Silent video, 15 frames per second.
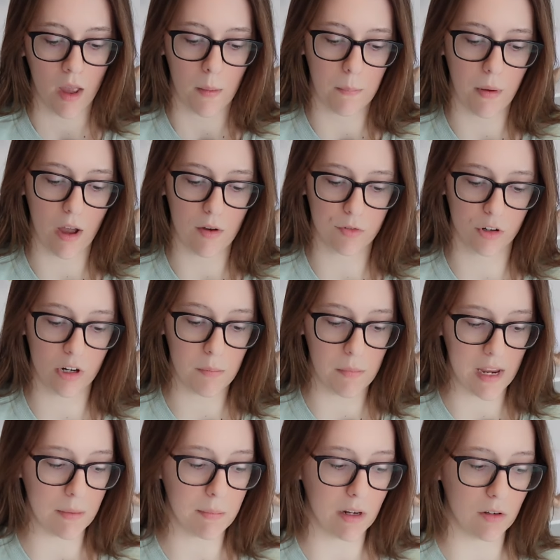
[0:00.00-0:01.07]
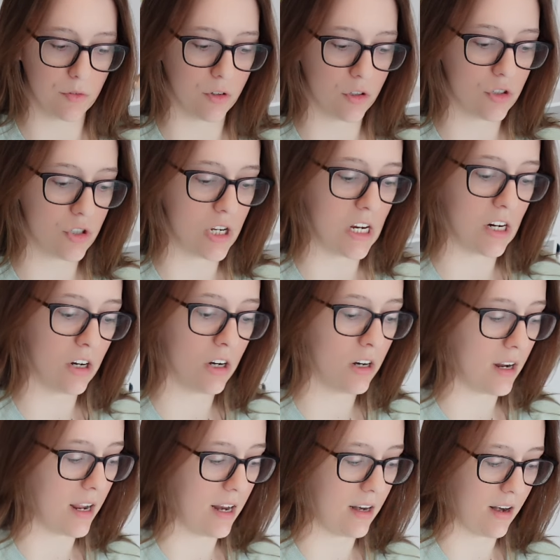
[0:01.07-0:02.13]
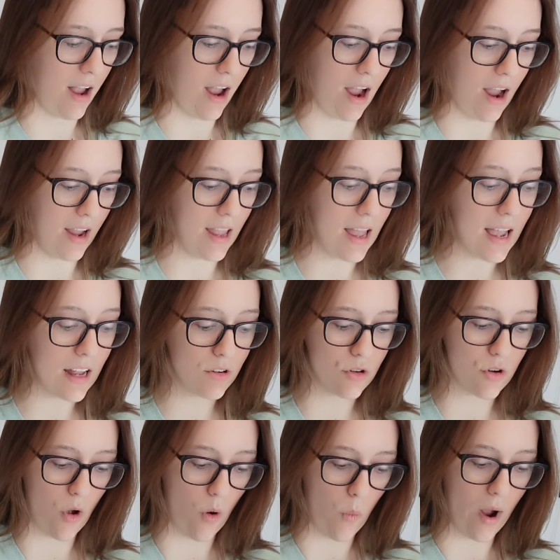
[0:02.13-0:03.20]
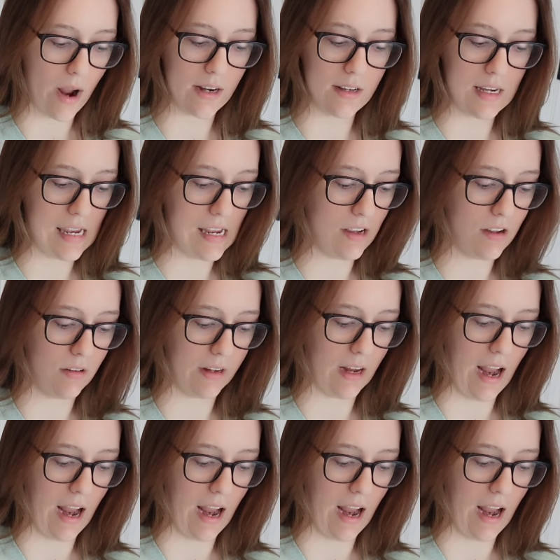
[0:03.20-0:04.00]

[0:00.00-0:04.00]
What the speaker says: but for it being my first year, and I had no idea,